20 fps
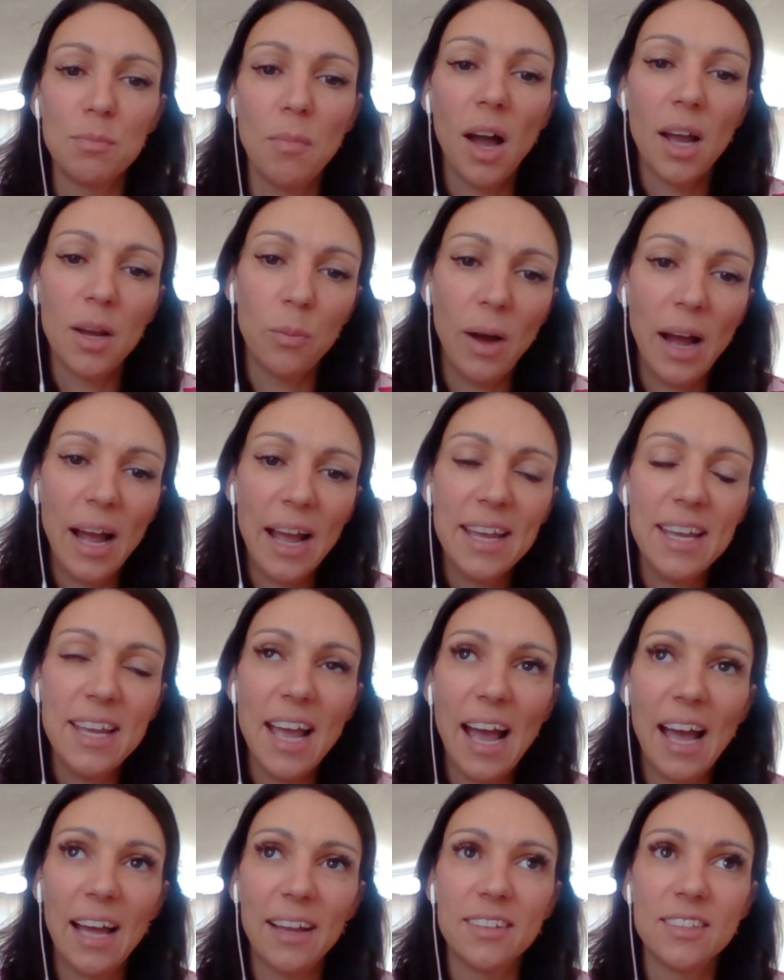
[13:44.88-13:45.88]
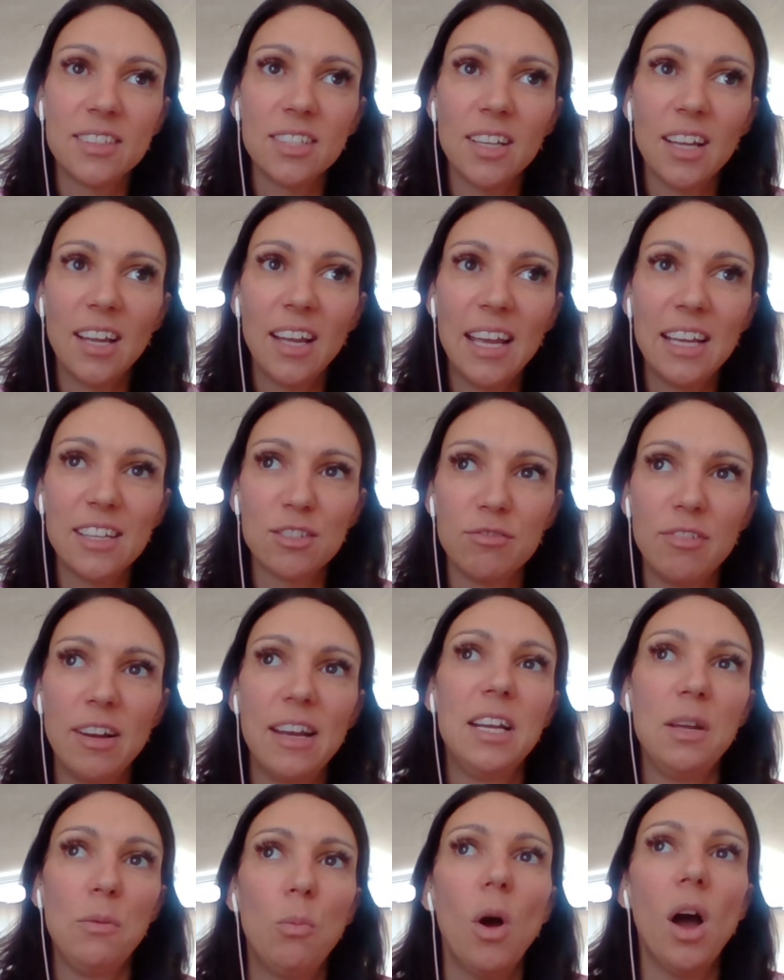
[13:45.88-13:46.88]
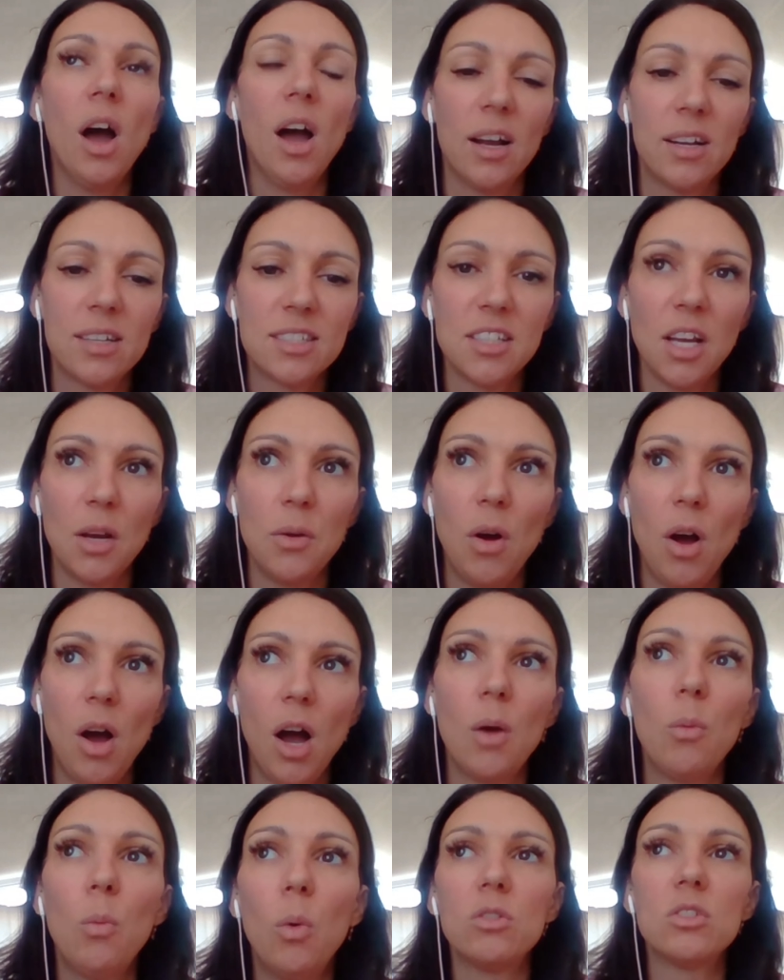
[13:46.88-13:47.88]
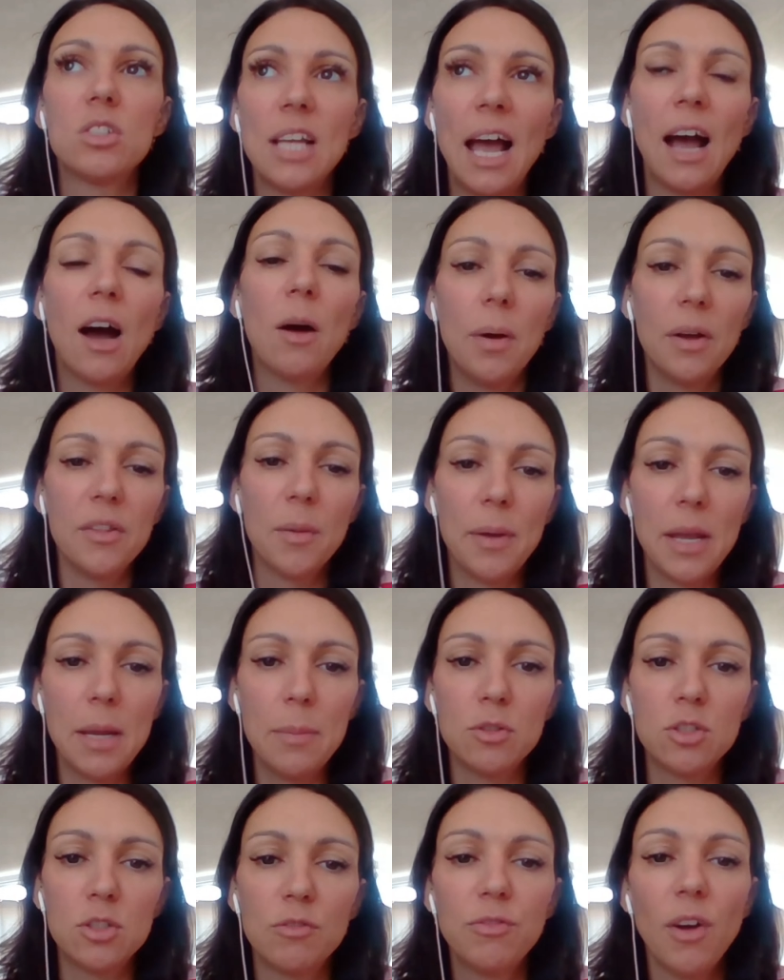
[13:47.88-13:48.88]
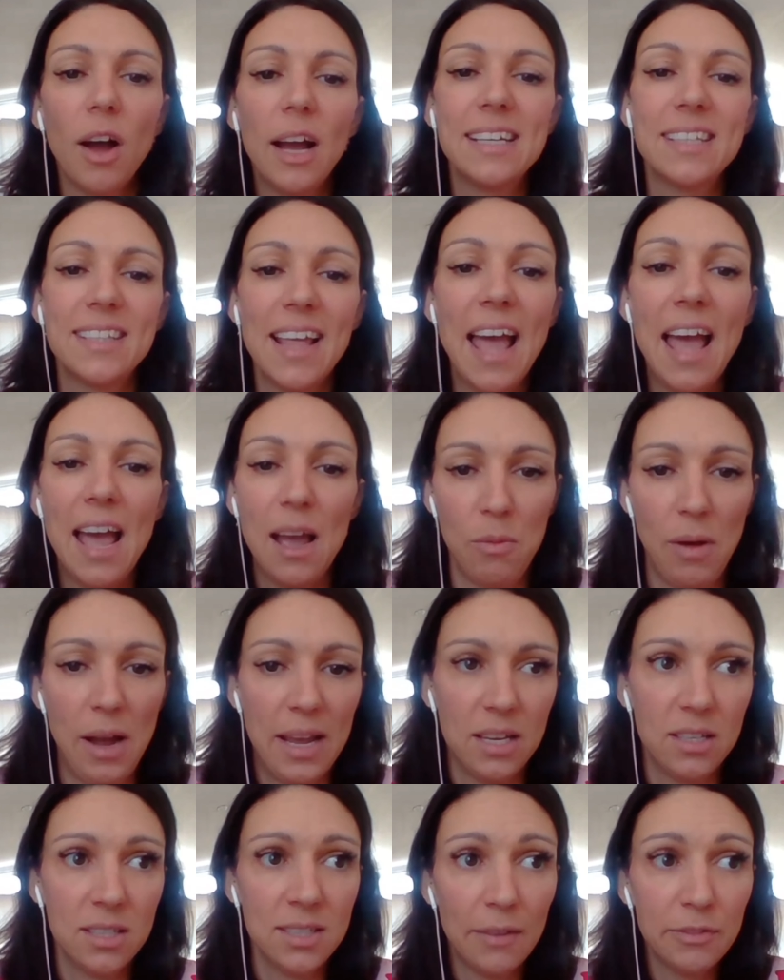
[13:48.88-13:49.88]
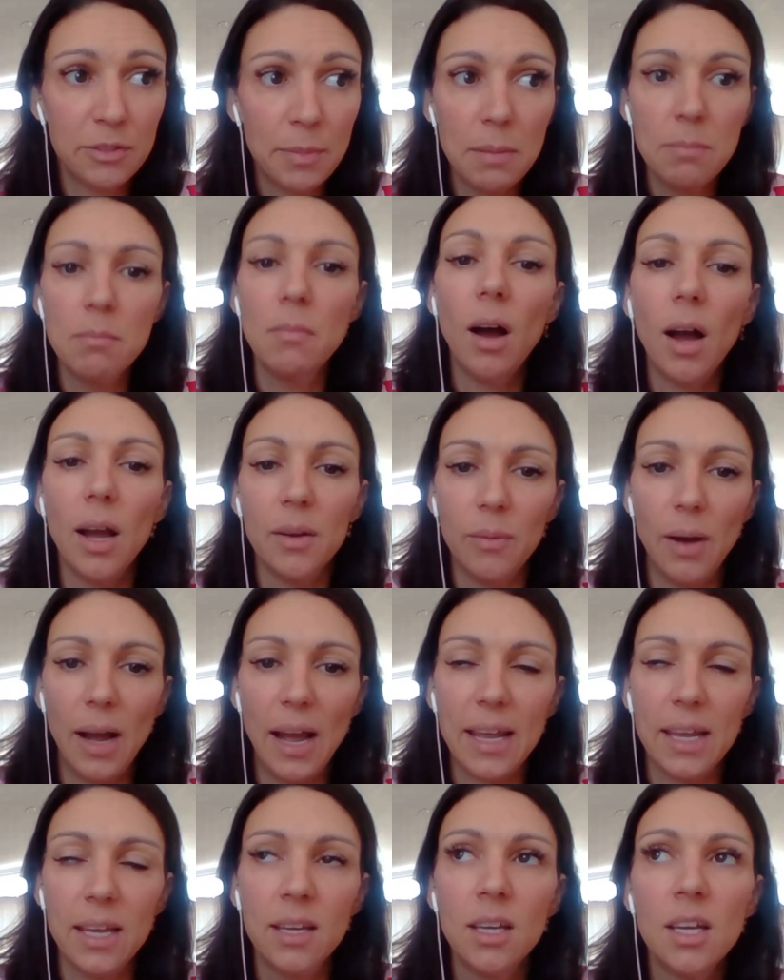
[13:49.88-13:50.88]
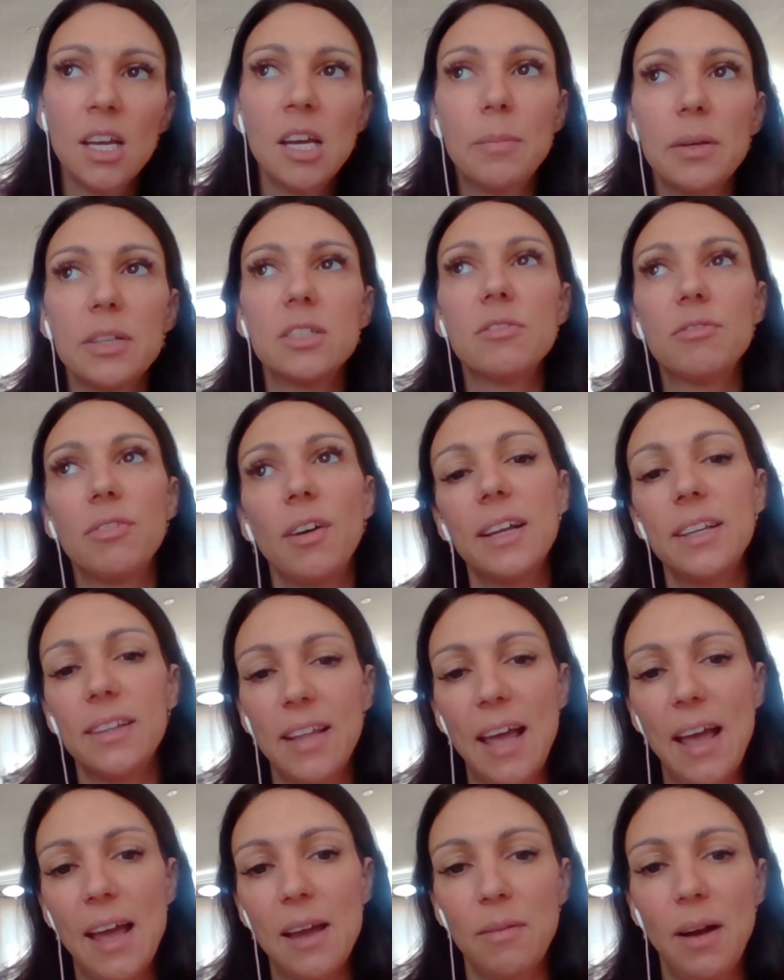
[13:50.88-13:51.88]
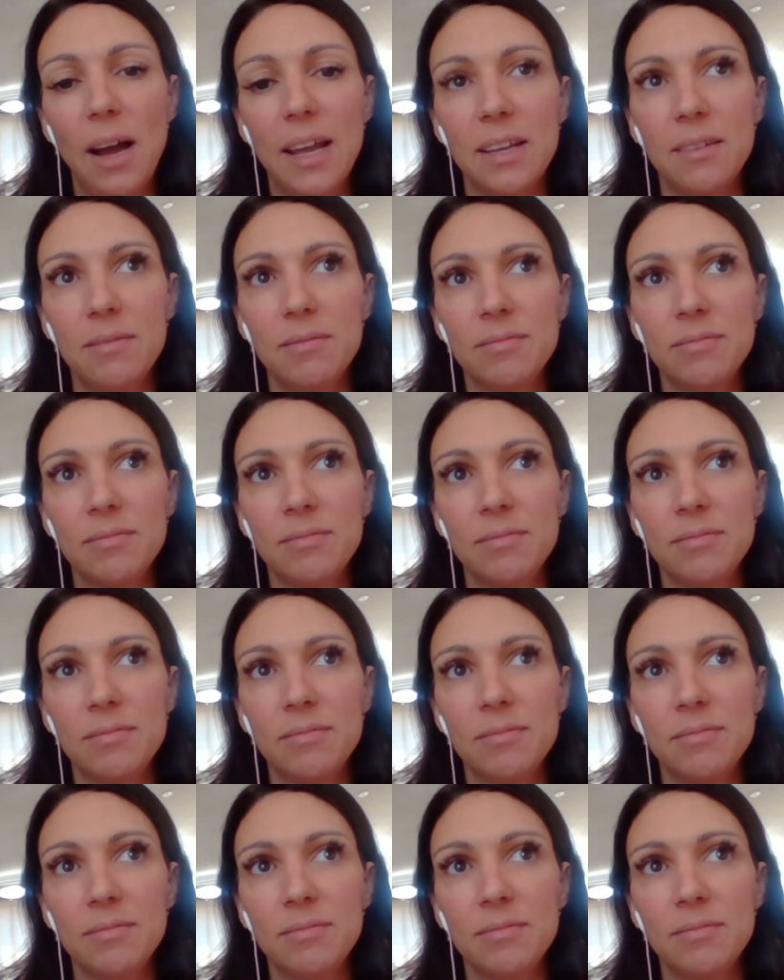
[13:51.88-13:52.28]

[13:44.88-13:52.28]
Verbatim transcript: my way and it's really worked so i want to help other people to find their way it doesn't have to be my way but to find their way